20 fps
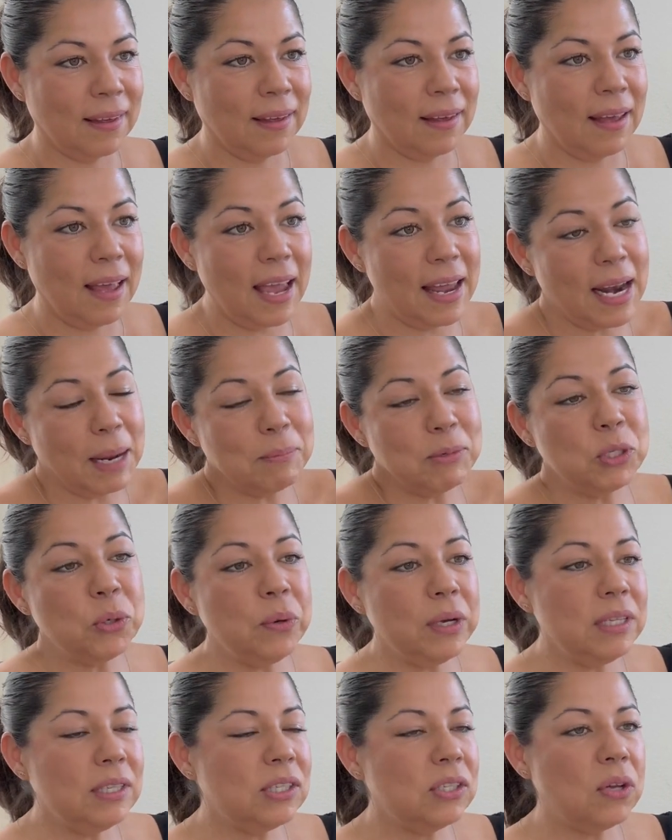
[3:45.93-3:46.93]
And I'm
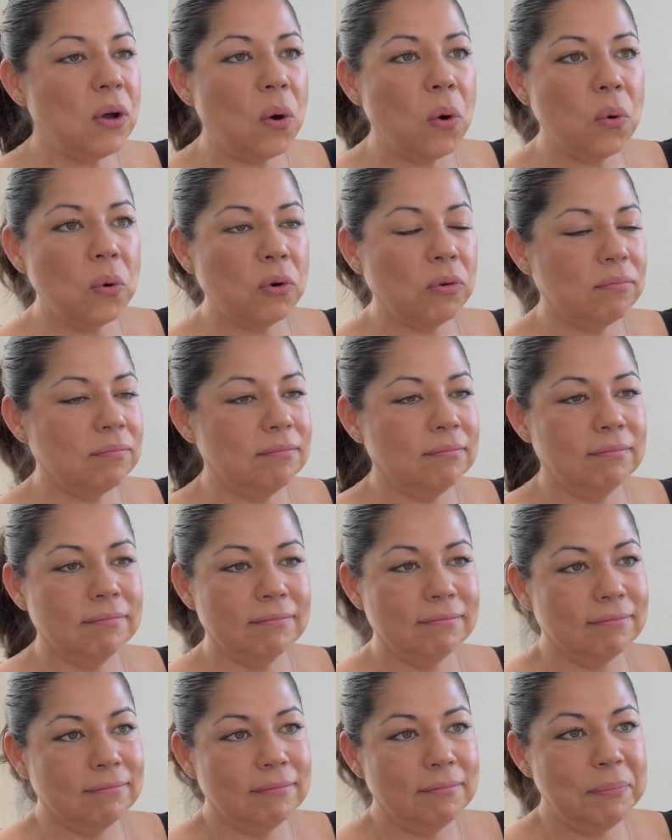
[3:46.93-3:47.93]
doing so
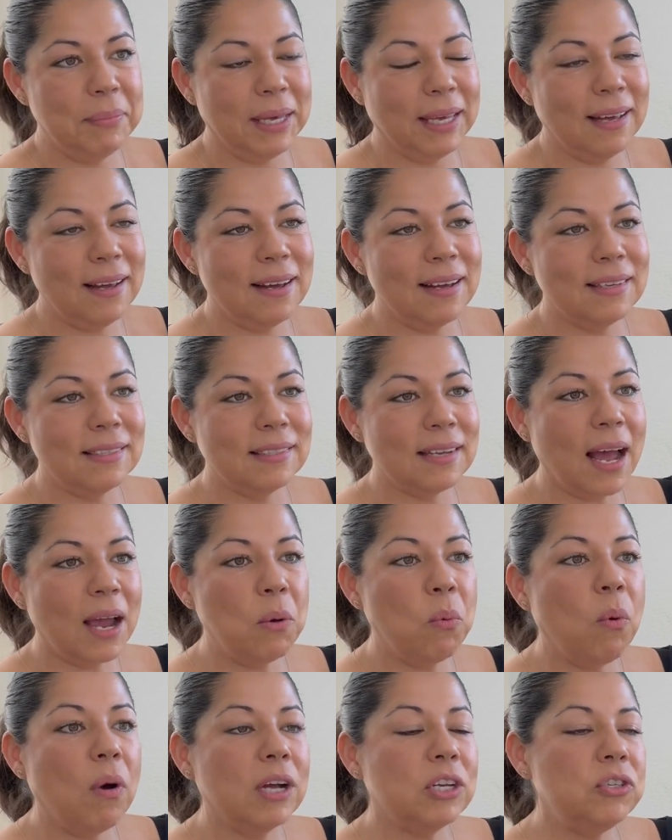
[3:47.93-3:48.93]
because I
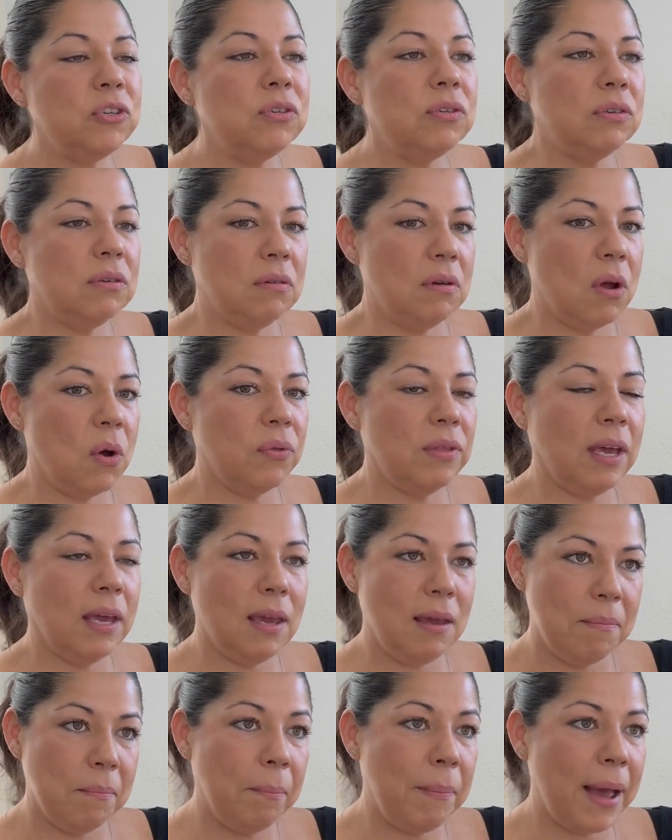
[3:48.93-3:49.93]
want you to know the
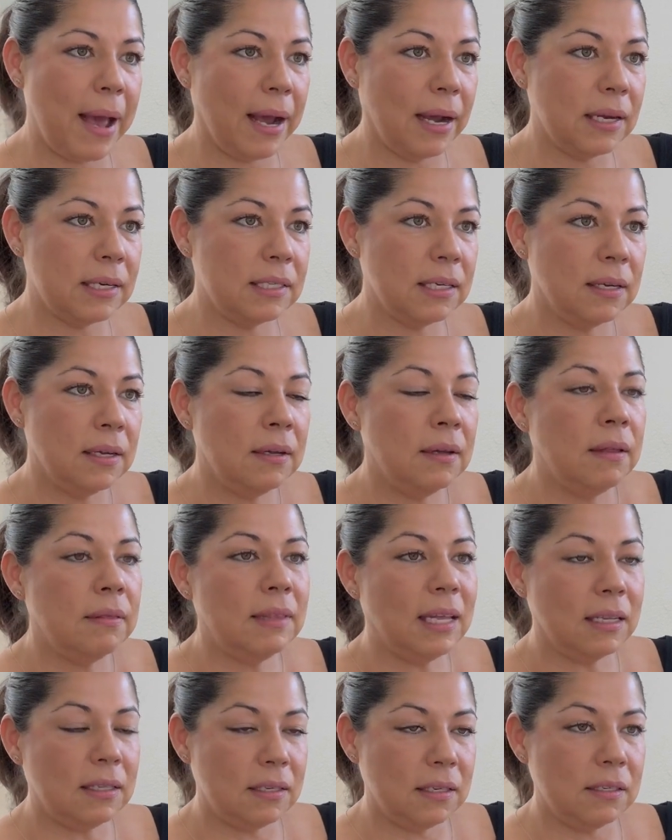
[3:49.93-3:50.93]
impact
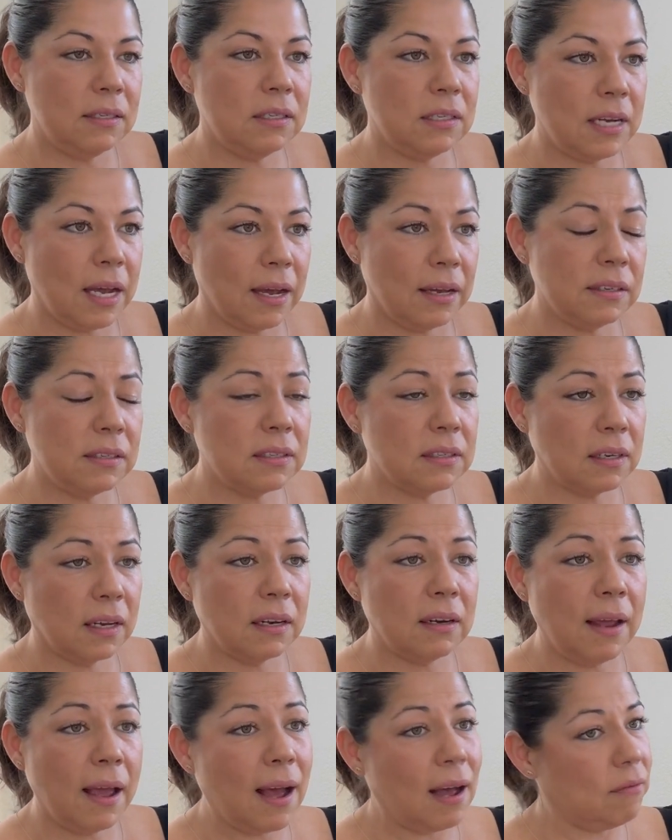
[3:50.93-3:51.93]
that this test can
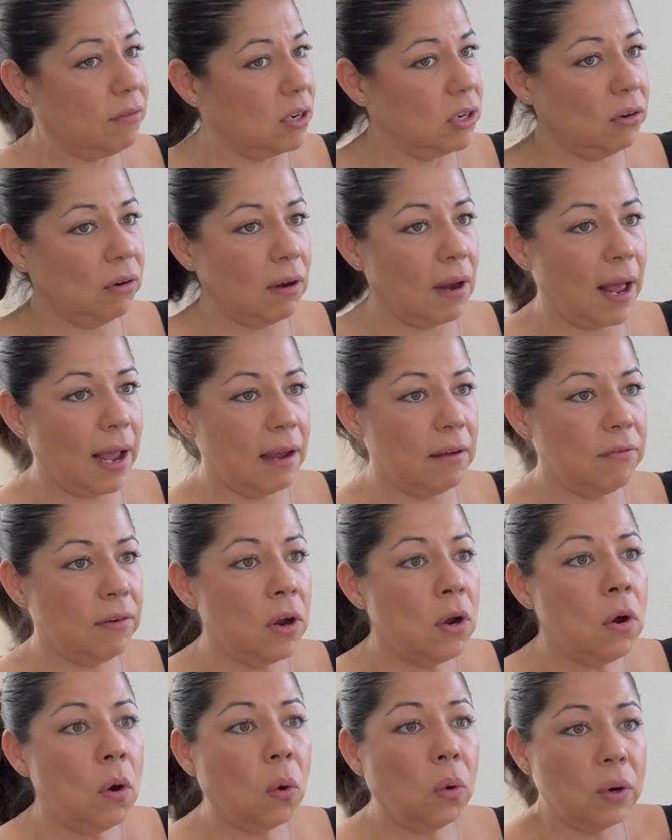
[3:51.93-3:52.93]
have in your life
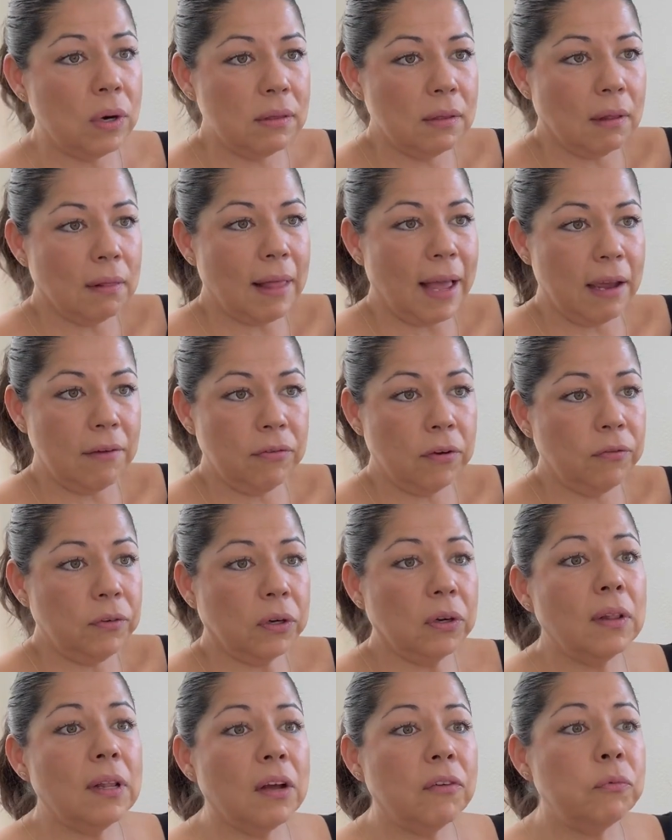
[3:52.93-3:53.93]
or in the life of your
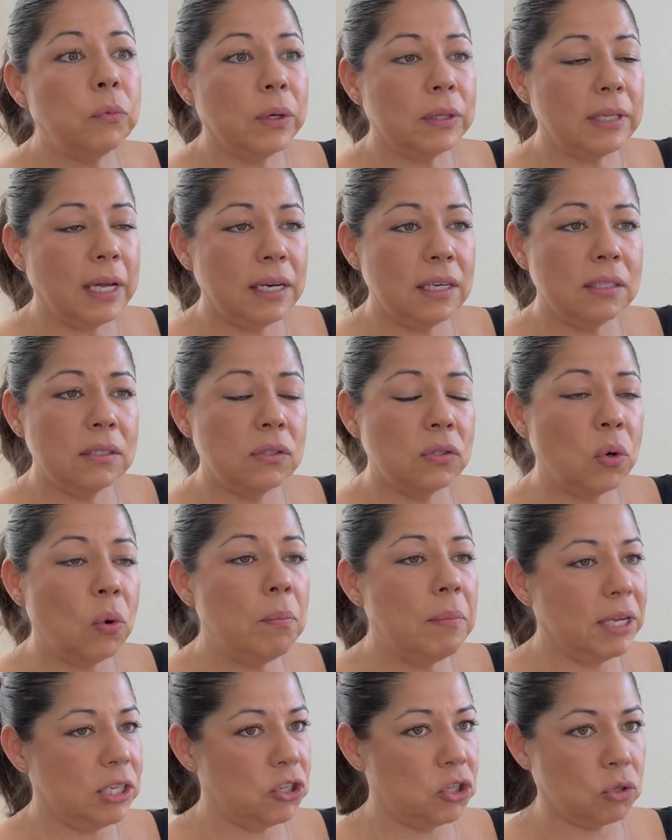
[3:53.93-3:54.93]
loved one that is so
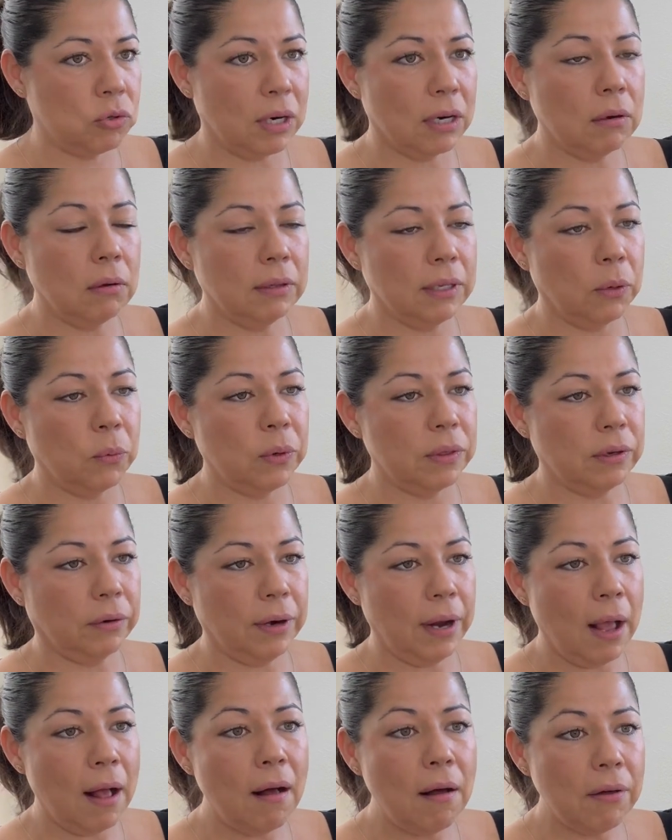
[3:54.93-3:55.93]
much struggling with their
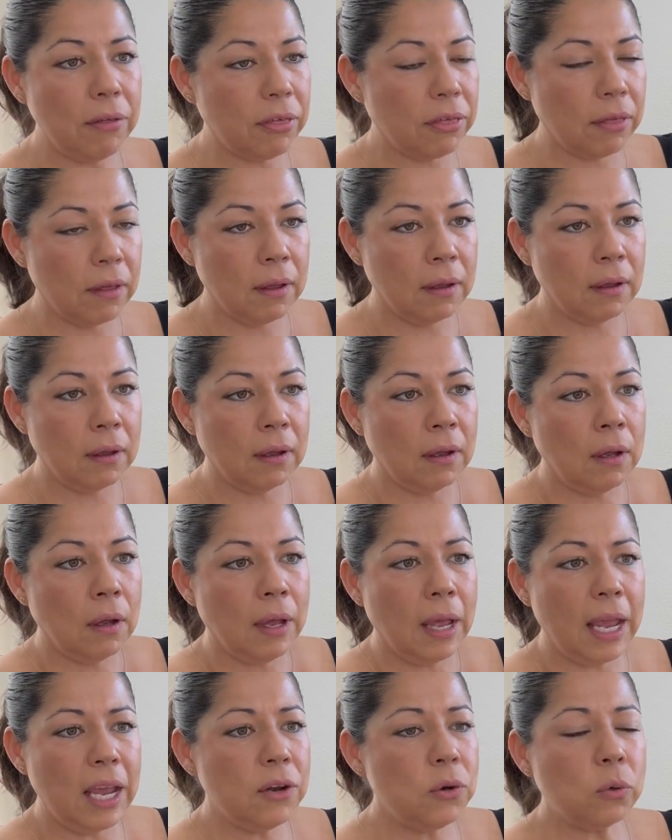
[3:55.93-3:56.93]
health
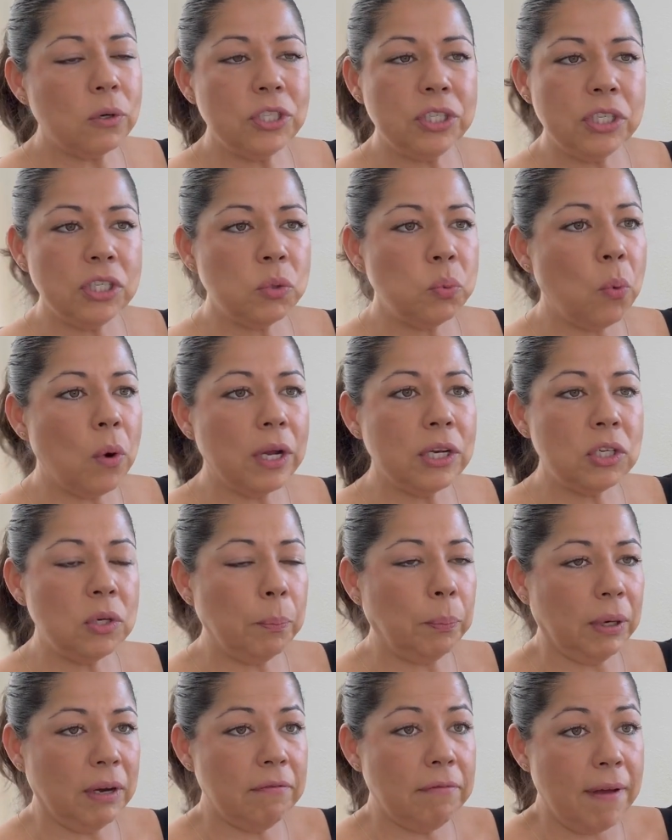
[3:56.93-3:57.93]
and or just want to
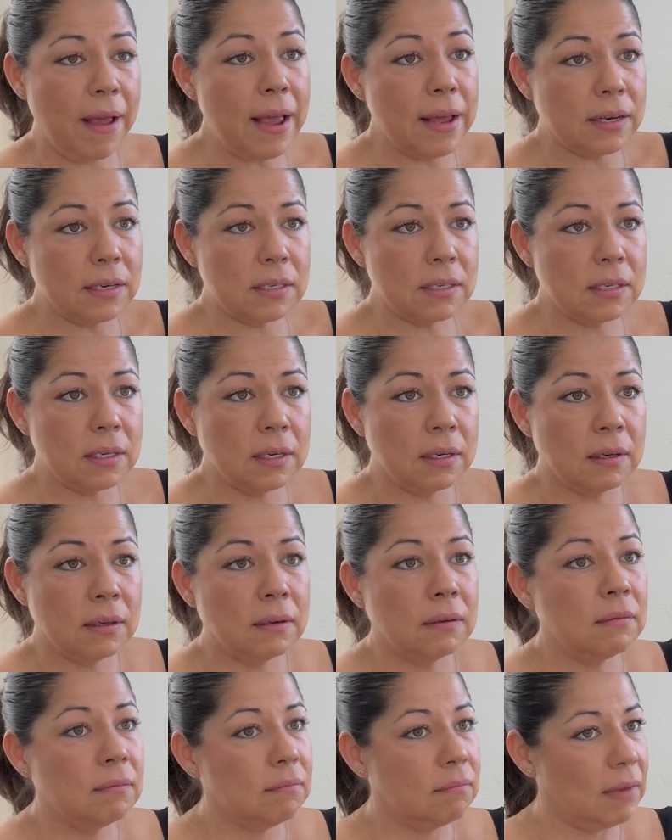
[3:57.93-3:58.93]
prevent
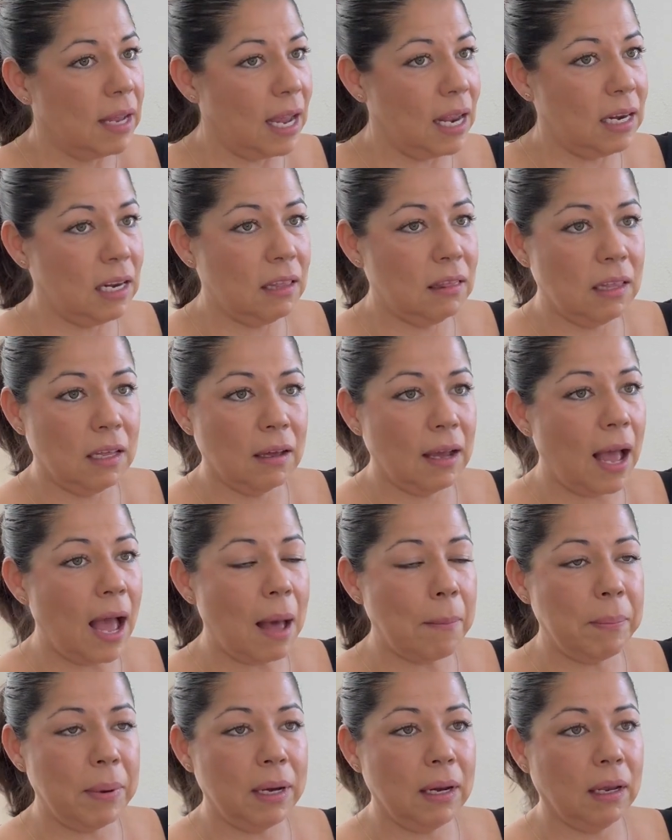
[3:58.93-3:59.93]
anything
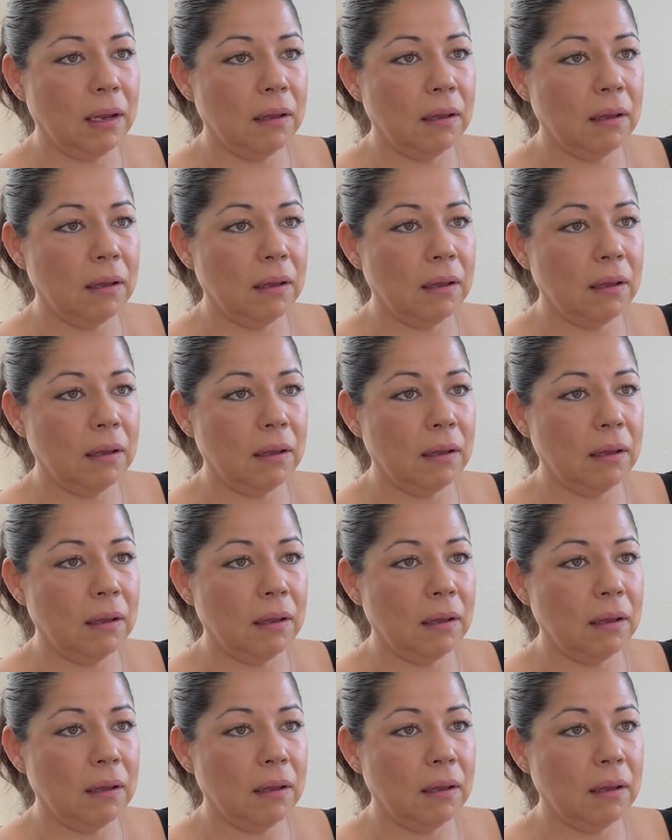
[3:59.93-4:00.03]
happening